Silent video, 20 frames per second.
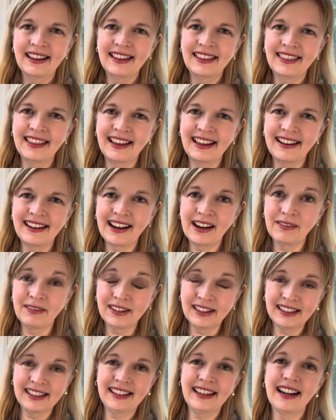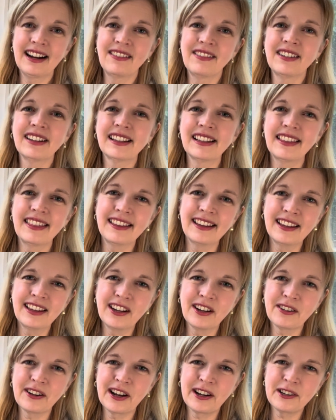then I really think
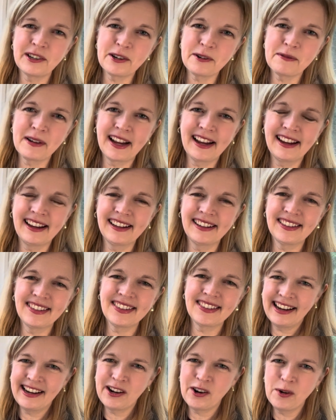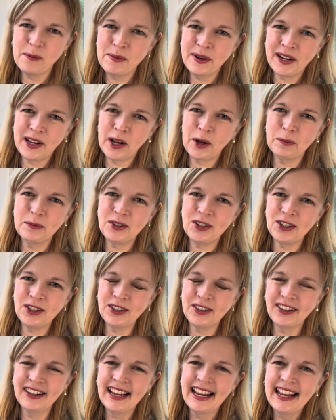you're on your way. So I hope it helped
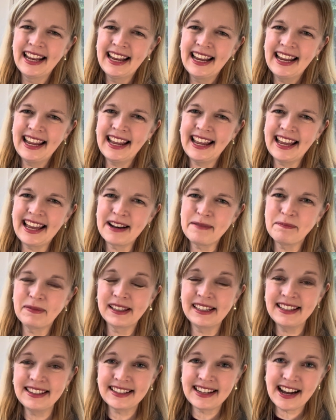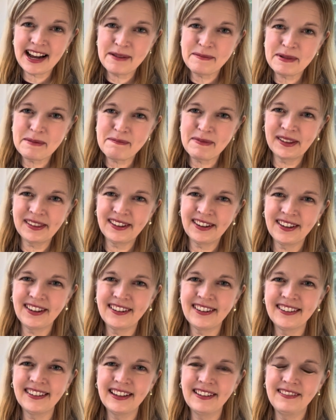you. And please comment
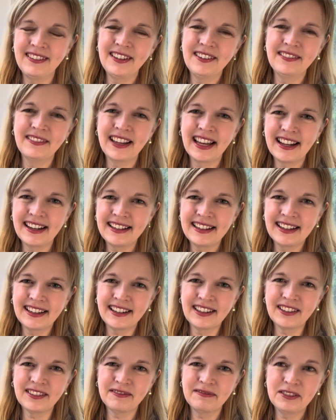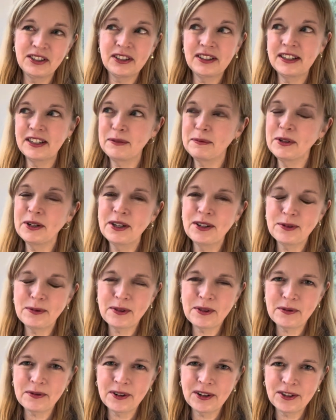below if you've had a good experience with
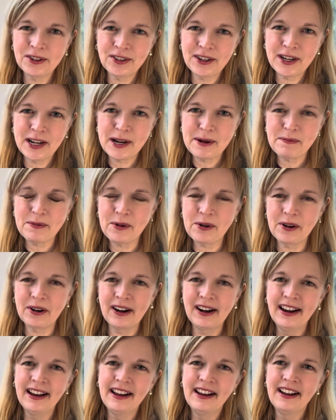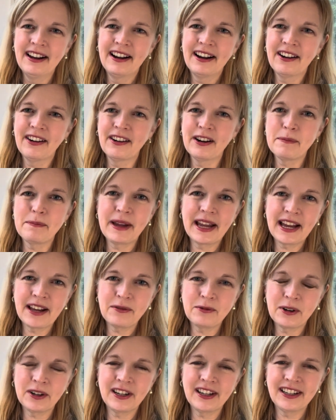a workshop, or a bad
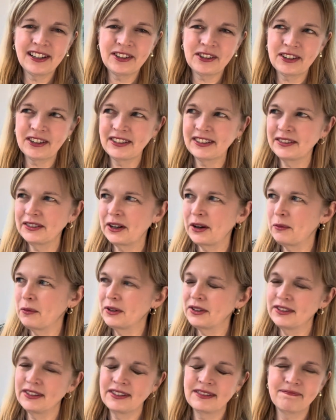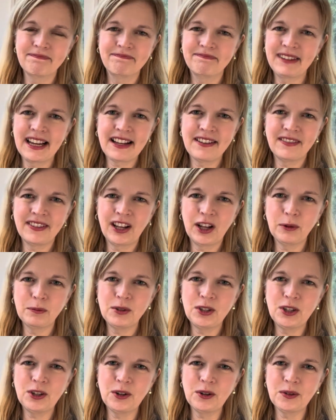one, or what's kind of
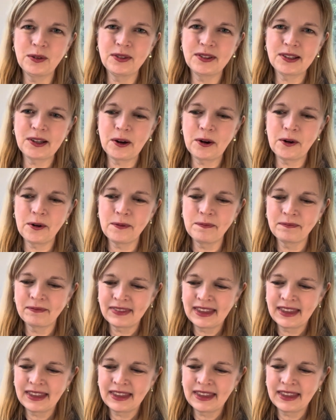helped you. So